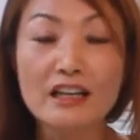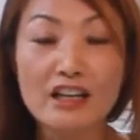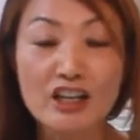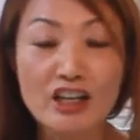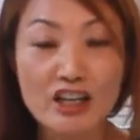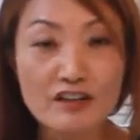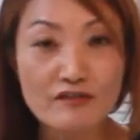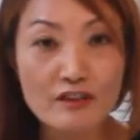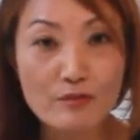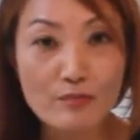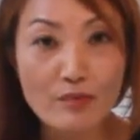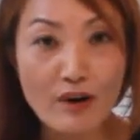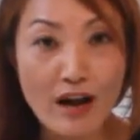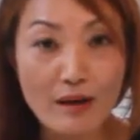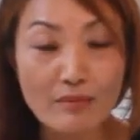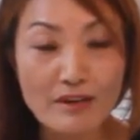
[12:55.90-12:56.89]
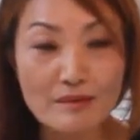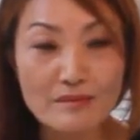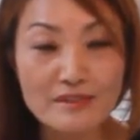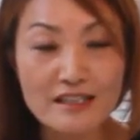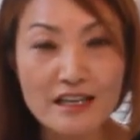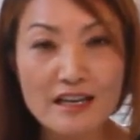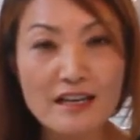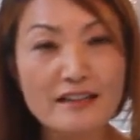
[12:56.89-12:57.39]
liver
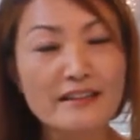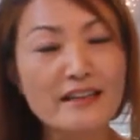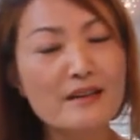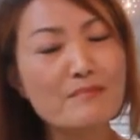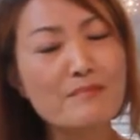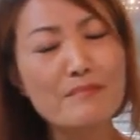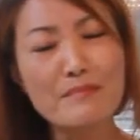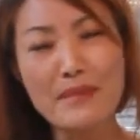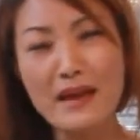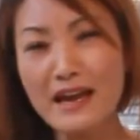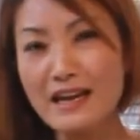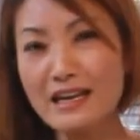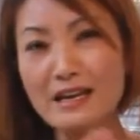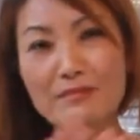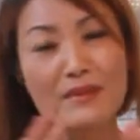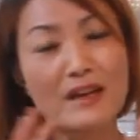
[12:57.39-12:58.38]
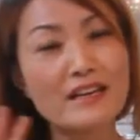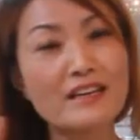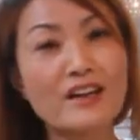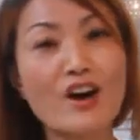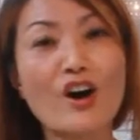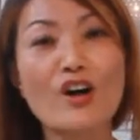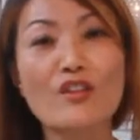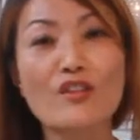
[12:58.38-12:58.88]
problems. There are many
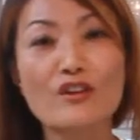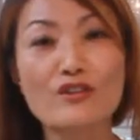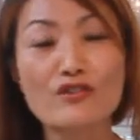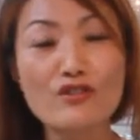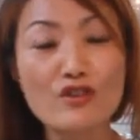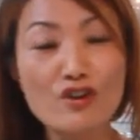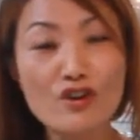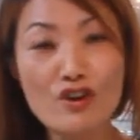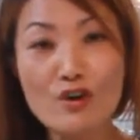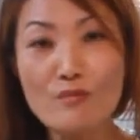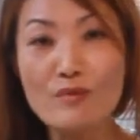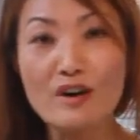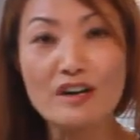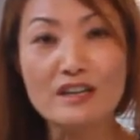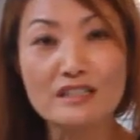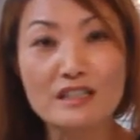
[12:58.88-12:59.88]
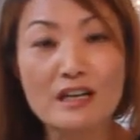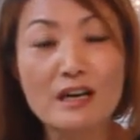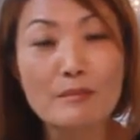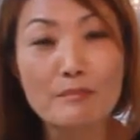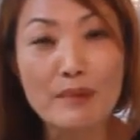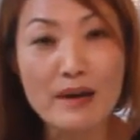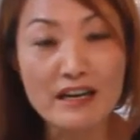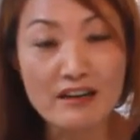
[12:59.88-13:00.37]
other numerous
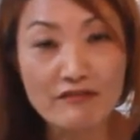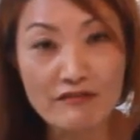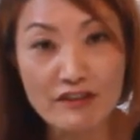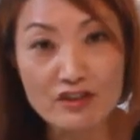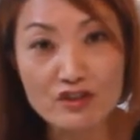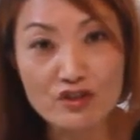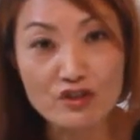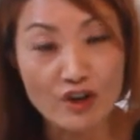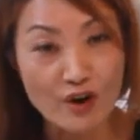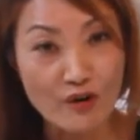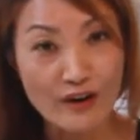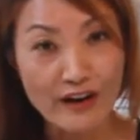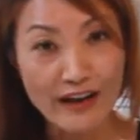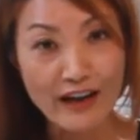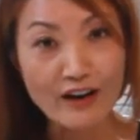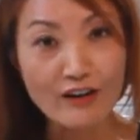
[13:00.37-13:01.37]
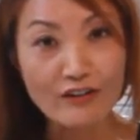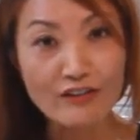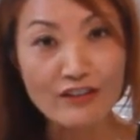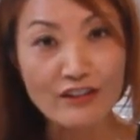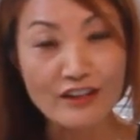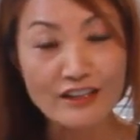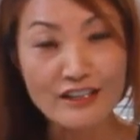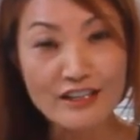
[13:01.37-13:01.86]
benefits to our
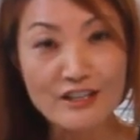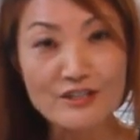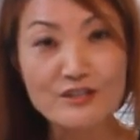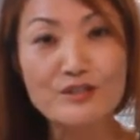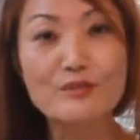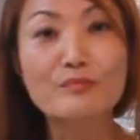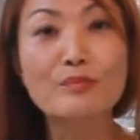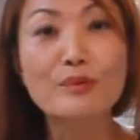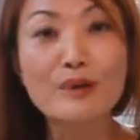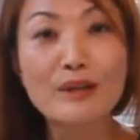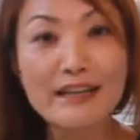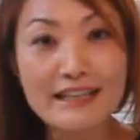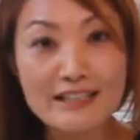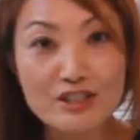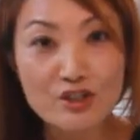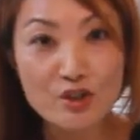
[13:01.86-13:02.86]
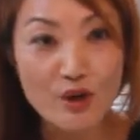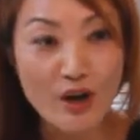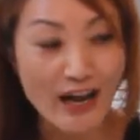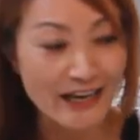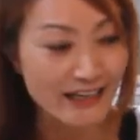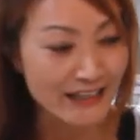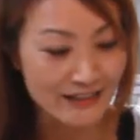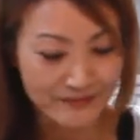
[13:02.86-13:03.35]
health. So please
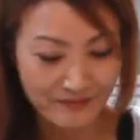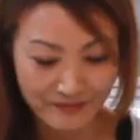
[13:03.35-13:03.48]
try it.